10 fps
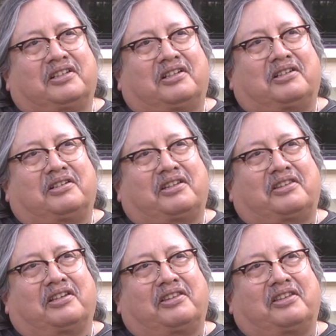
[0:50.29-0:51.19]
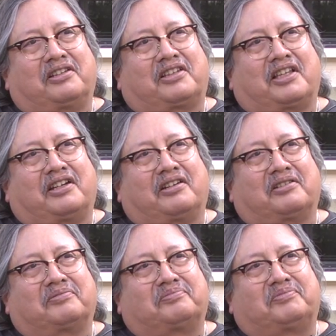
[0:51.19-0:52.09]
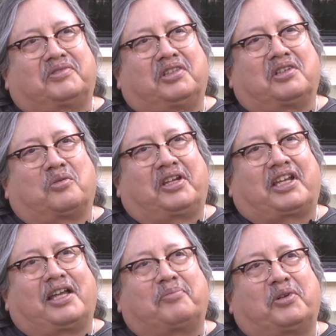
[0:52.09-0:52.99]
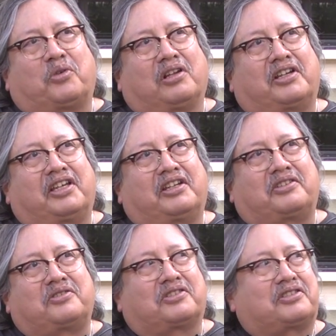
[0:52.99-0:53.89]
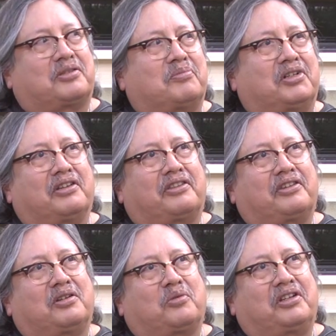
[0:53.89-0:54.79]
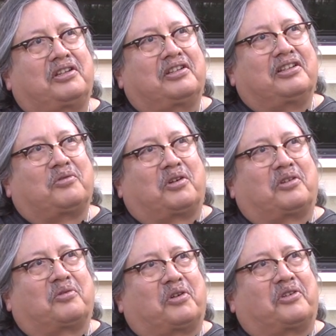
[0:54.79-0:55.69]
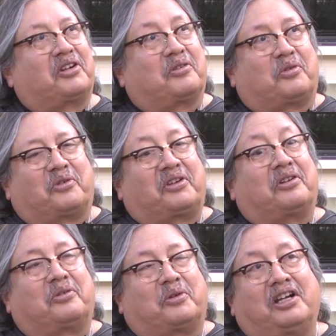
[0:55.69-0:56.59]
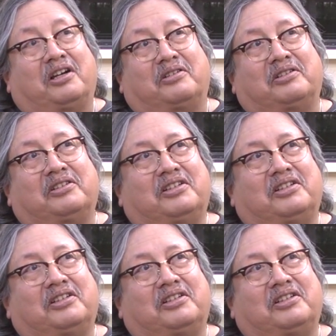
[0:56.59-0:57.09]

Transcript: Uh, I, th I, think that uh, you know we can't be relegated to just a month. You know we we're we're, we're year round,